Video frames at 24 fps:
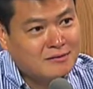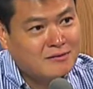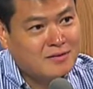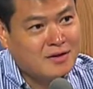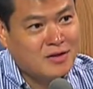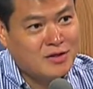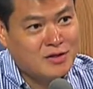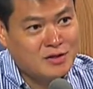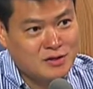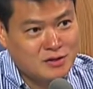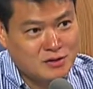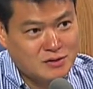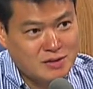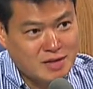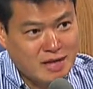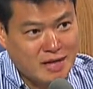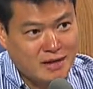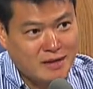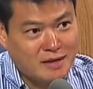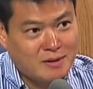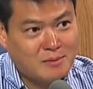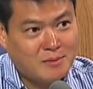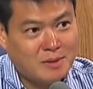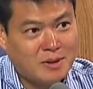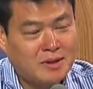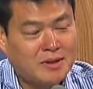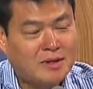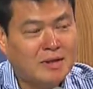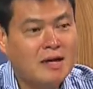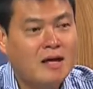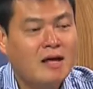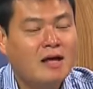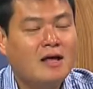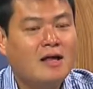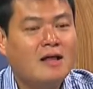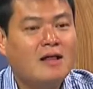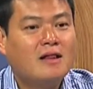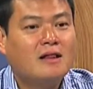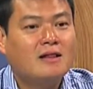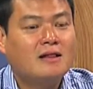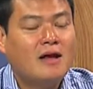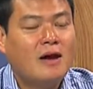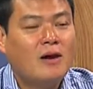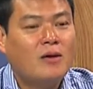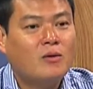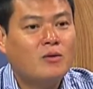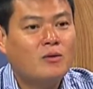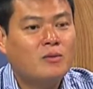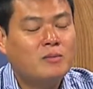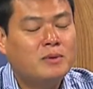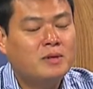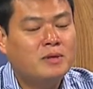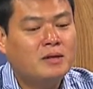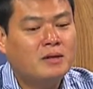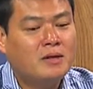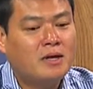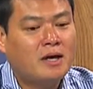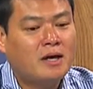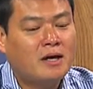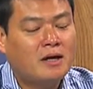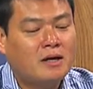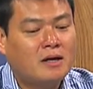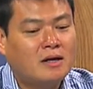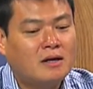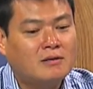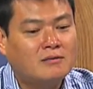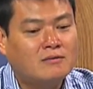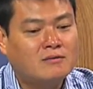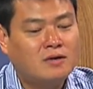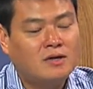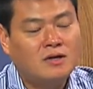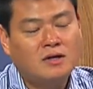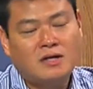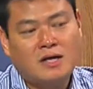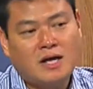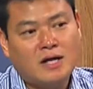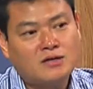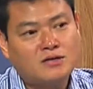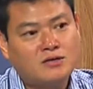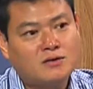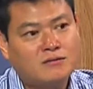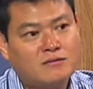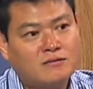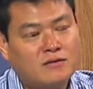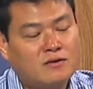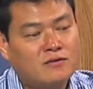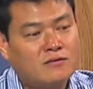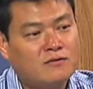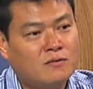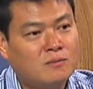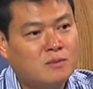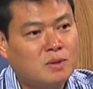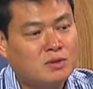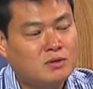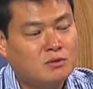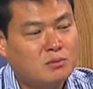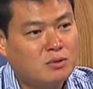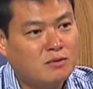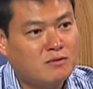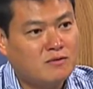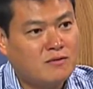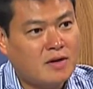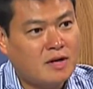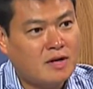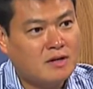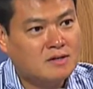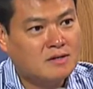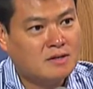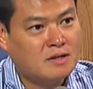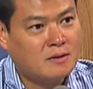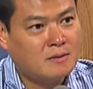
financial tech company. That would be a very natural fit for me to provide some